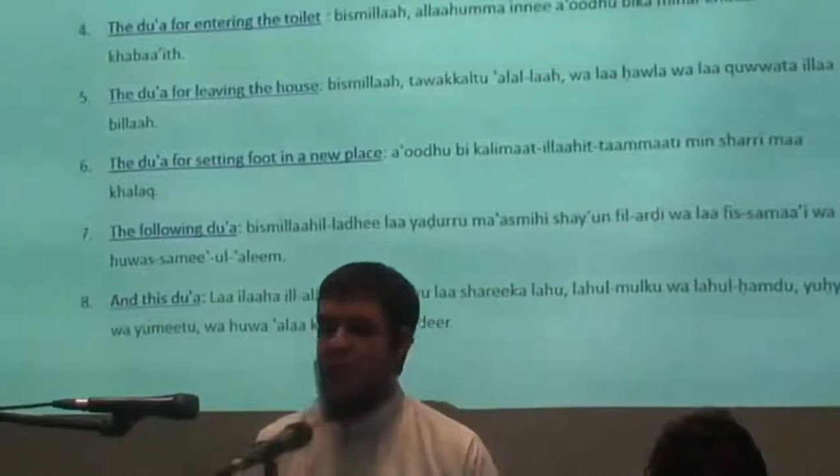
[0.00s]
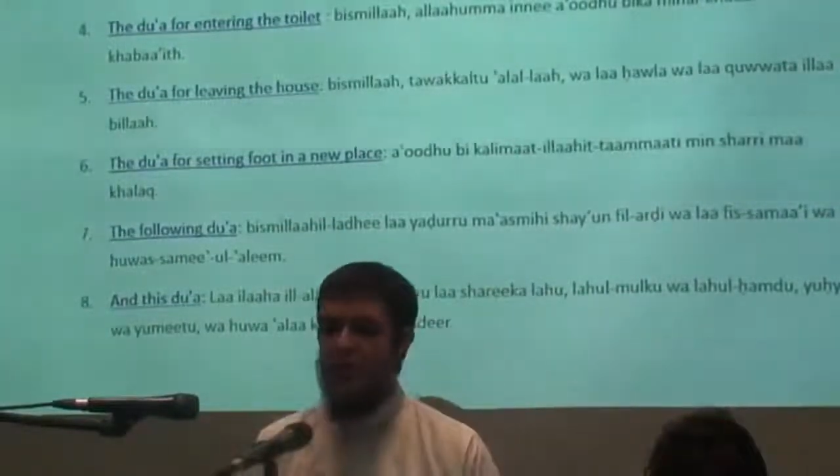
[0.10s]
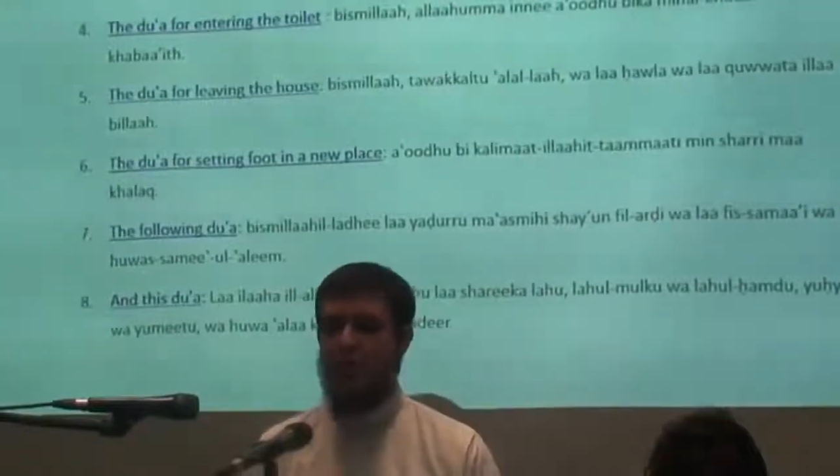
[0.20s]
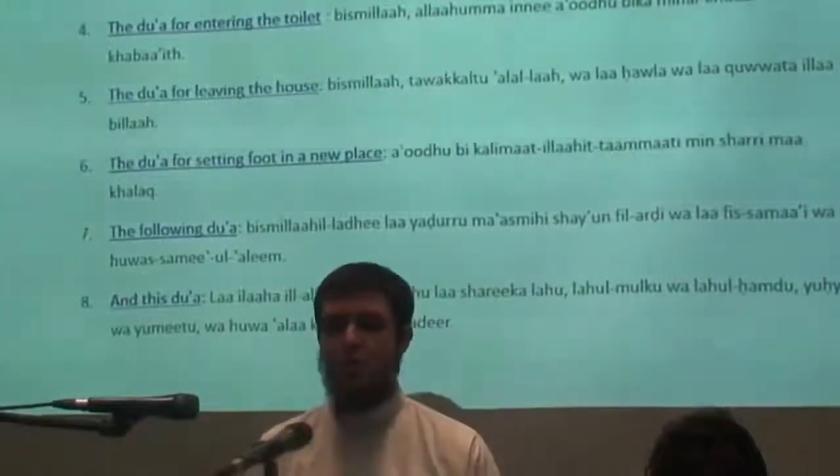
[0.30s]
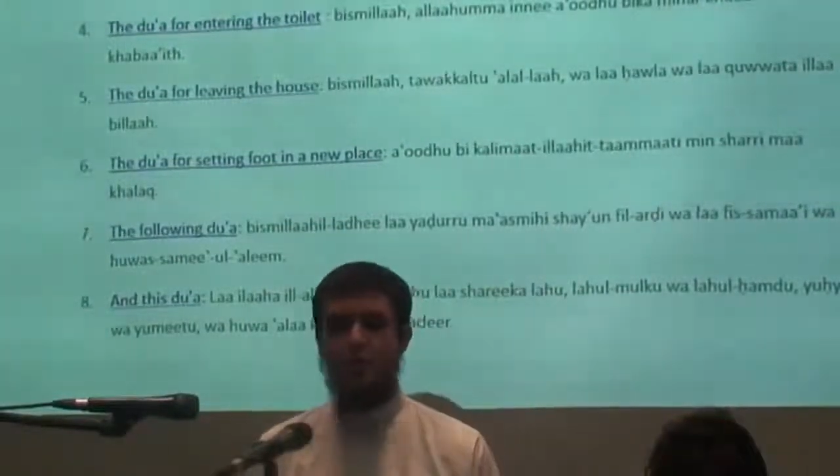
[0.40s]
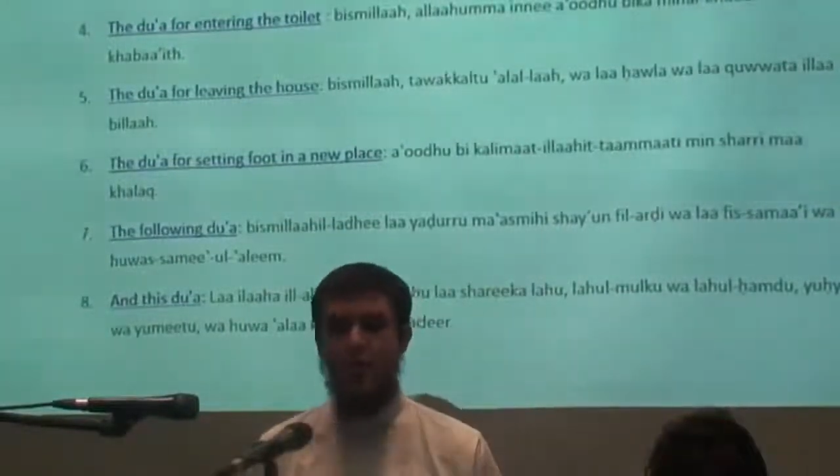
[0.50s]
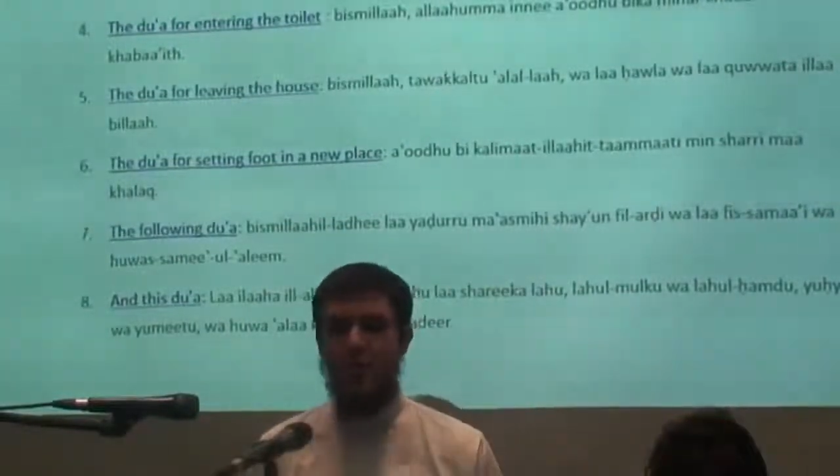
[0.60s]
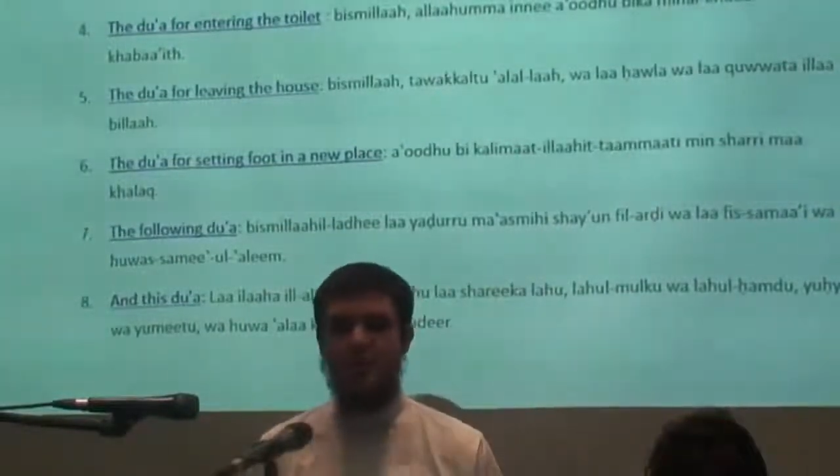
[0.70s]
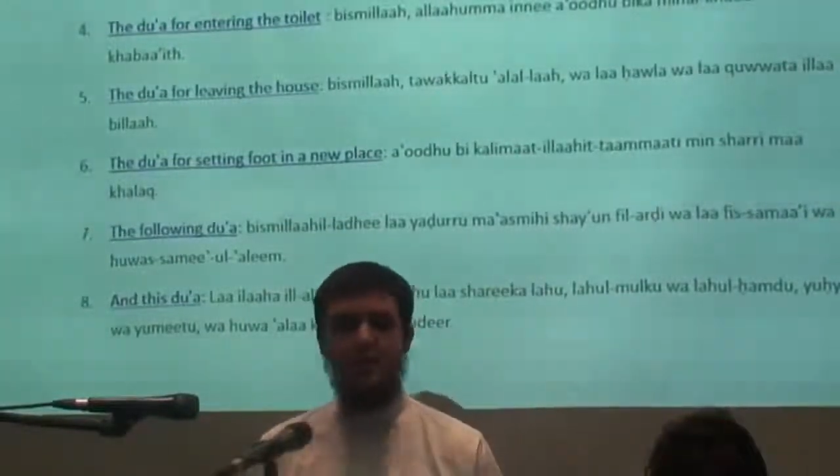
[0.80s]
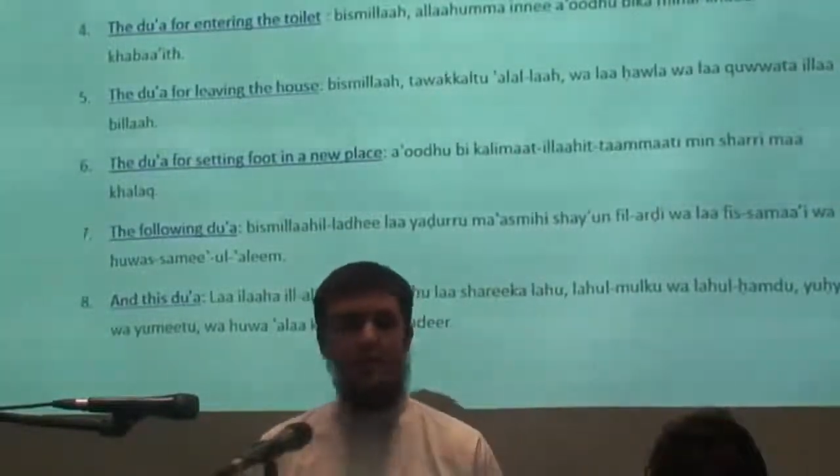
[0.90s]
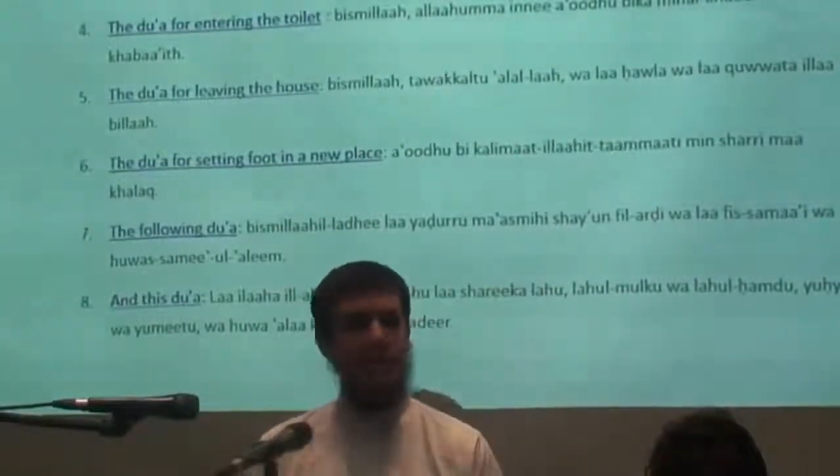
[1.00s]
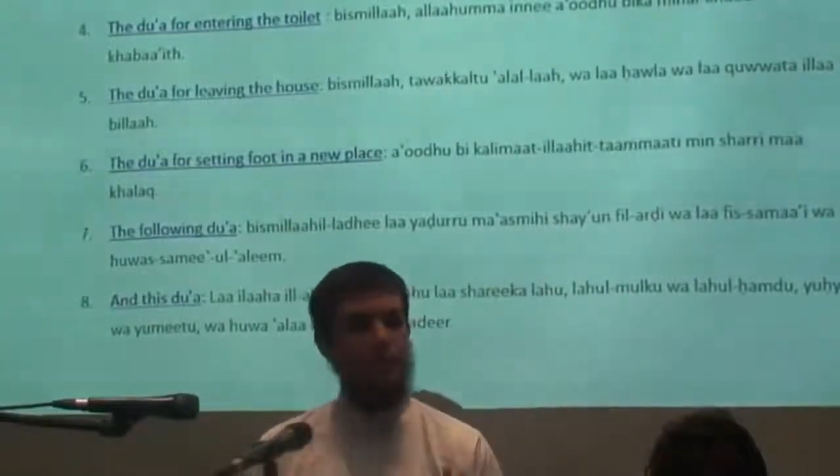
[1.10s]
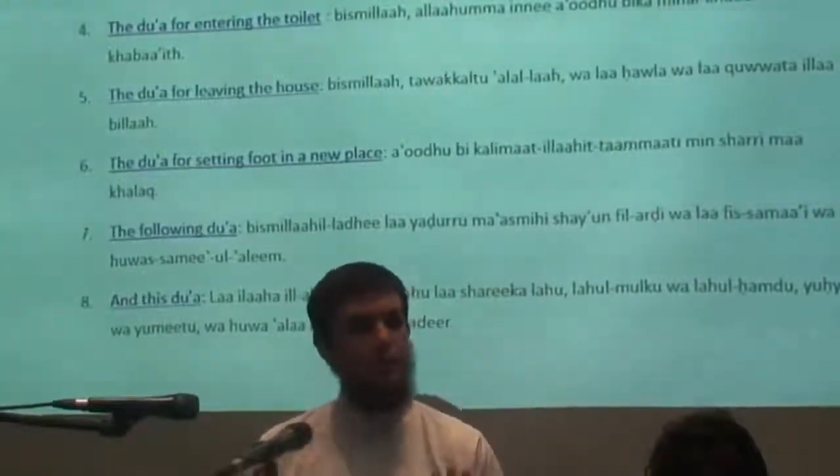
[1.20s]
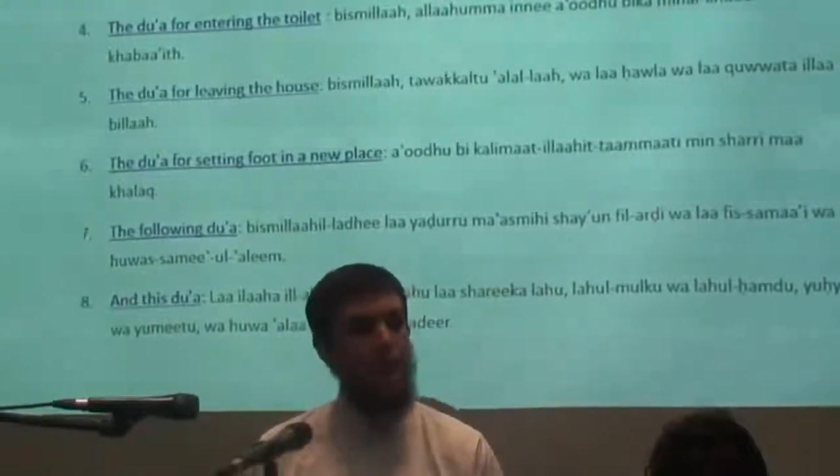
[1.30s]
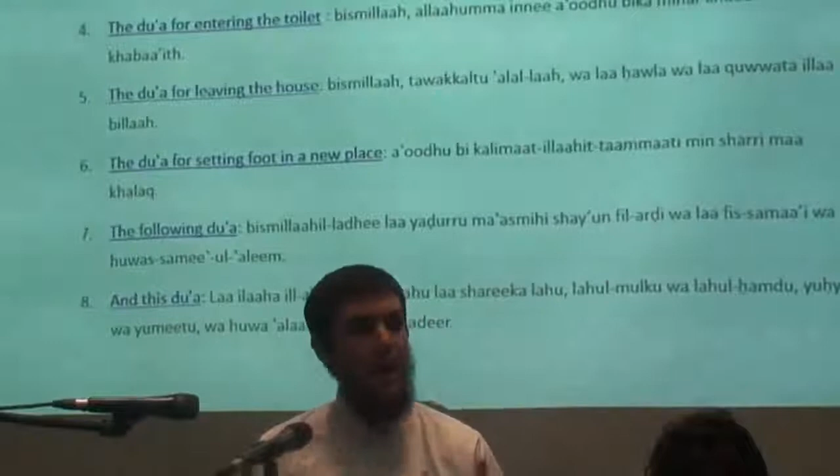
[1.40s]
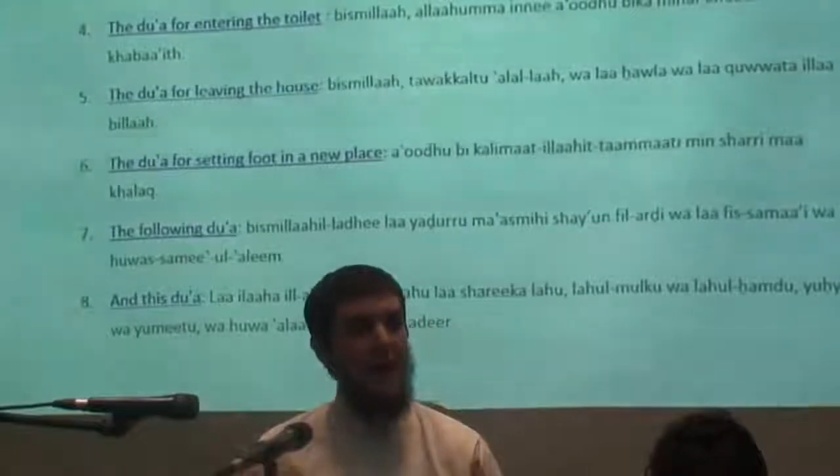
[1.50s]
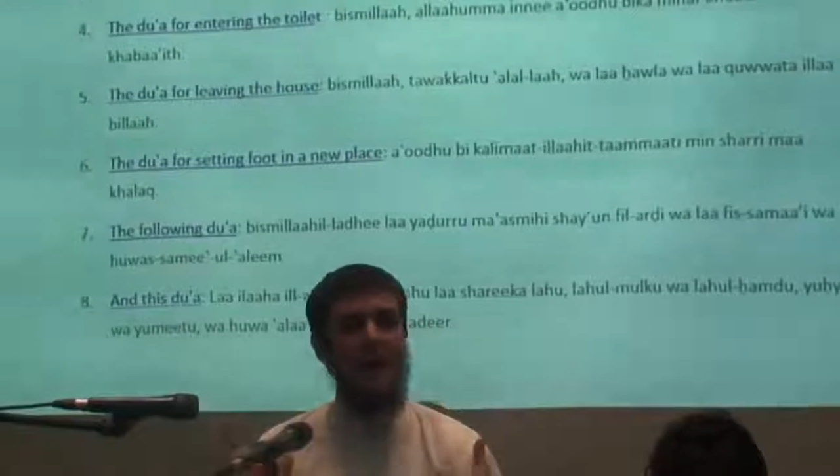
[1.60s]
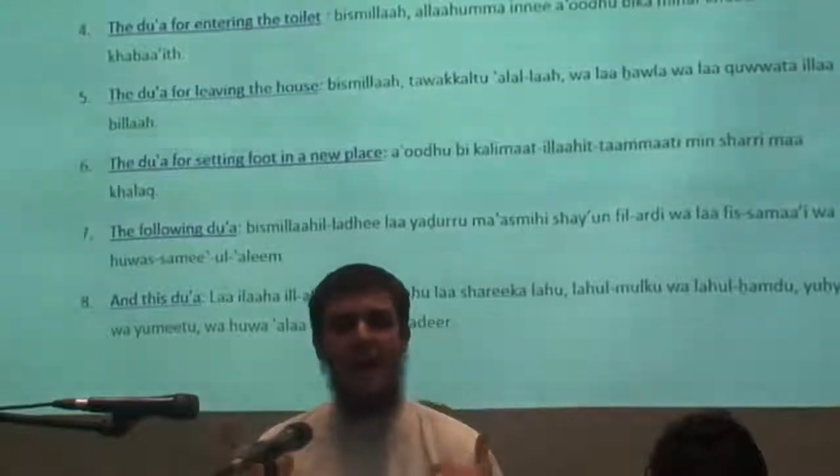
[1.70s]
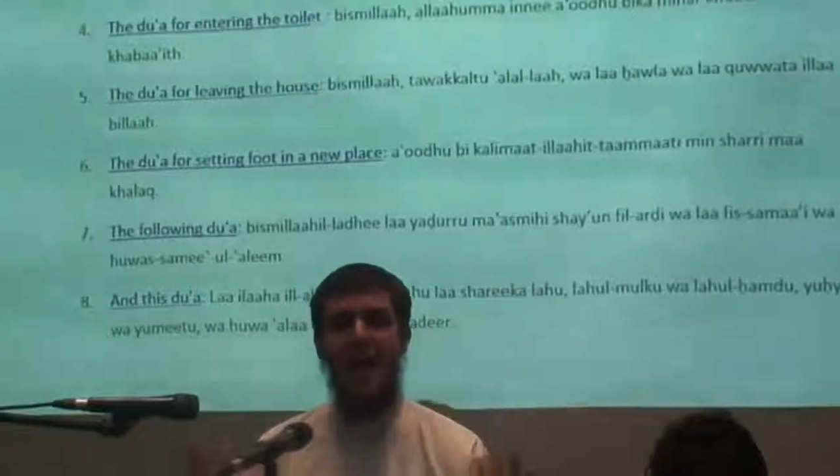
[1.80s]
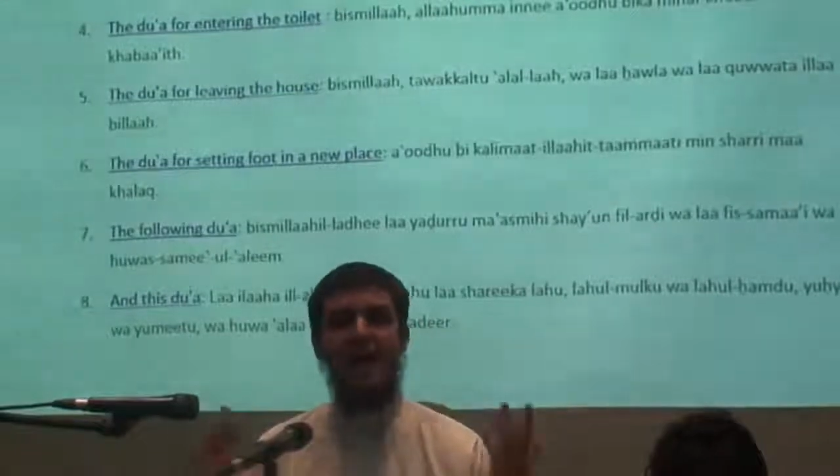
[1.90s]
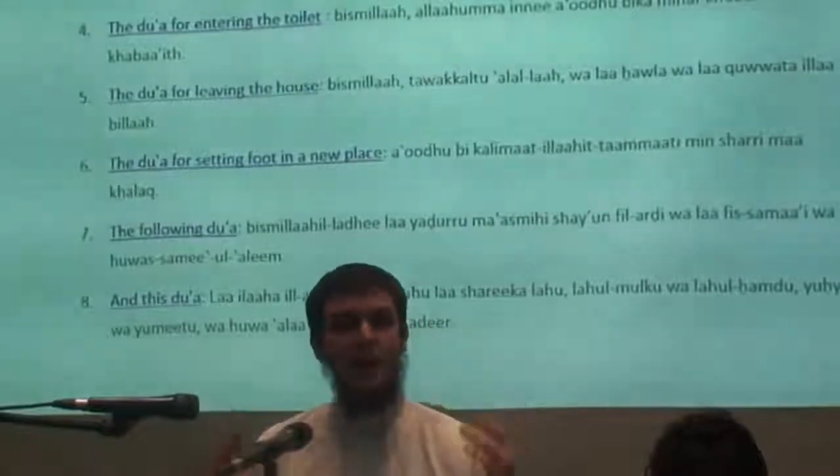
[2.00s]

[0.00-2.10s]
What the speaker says: he's trained in repelling any